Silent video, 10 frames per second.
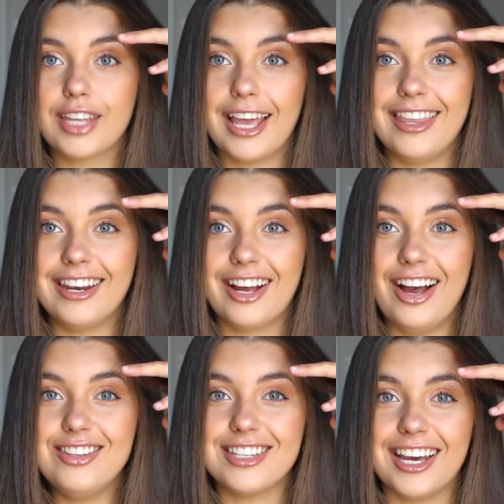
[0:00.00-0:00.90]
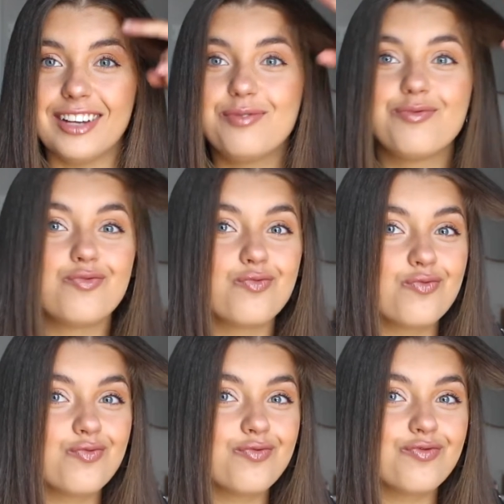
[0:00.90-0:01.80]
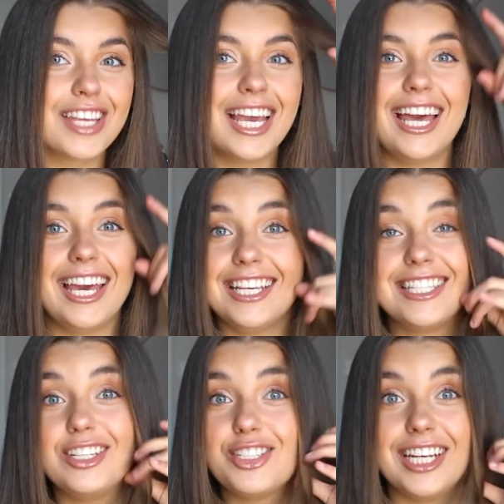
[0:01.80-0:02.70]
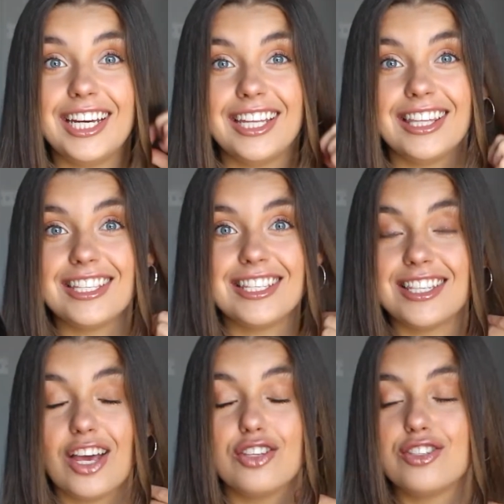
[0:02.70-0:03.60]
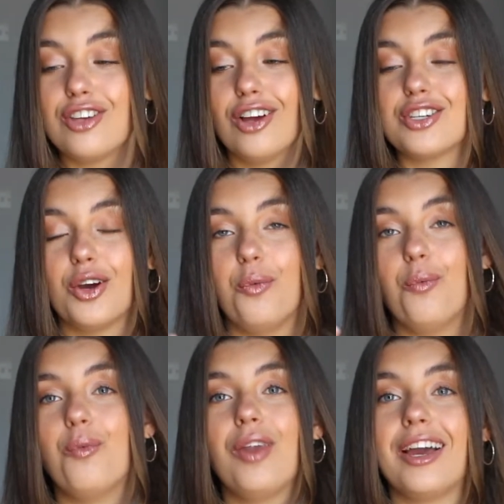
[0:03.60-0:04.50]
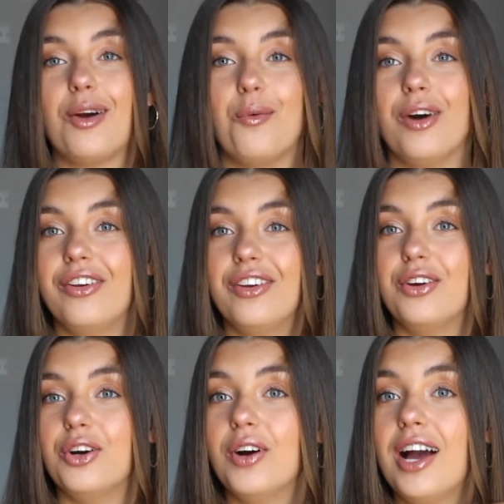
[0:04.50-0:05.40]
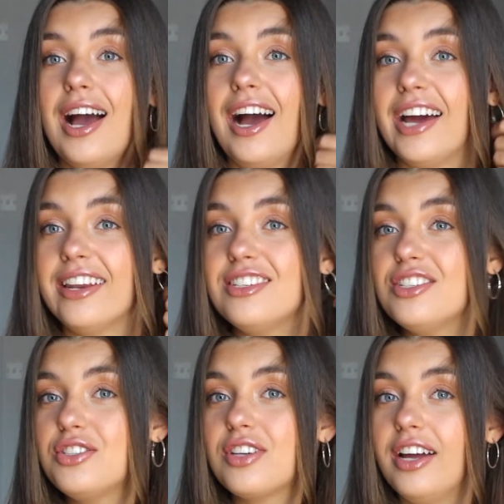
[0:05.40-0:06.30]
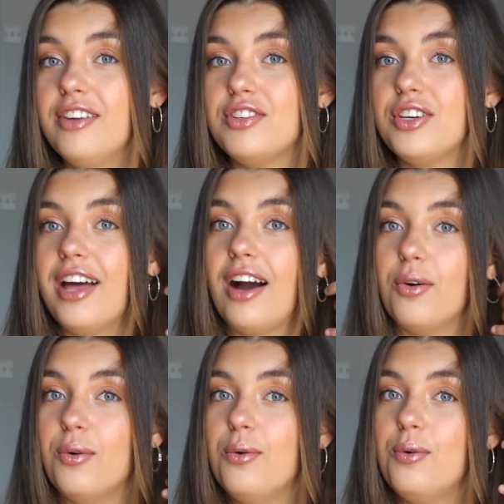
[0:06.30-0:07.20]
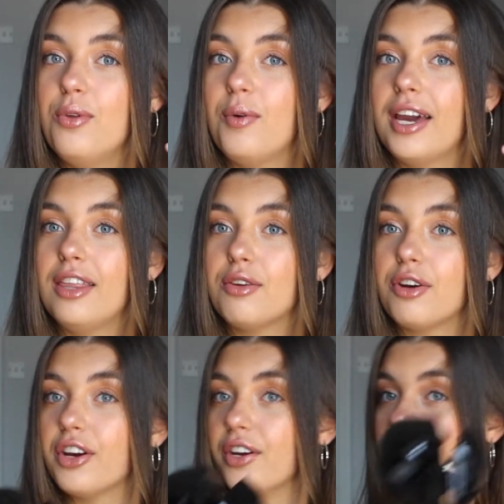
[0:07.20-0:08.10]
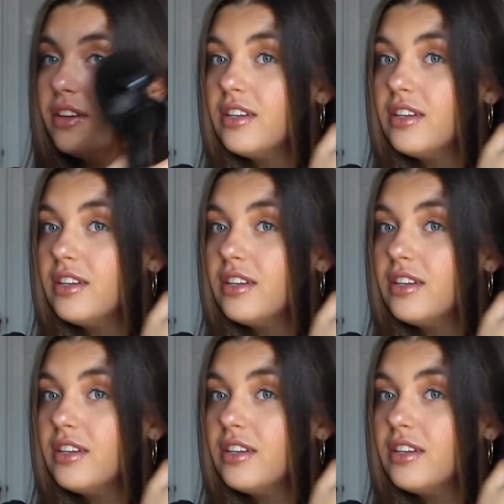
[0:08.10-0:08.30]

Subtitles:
And then it curls it. It's literally, this is such a wonder tool. And I just kind of do that all the way through.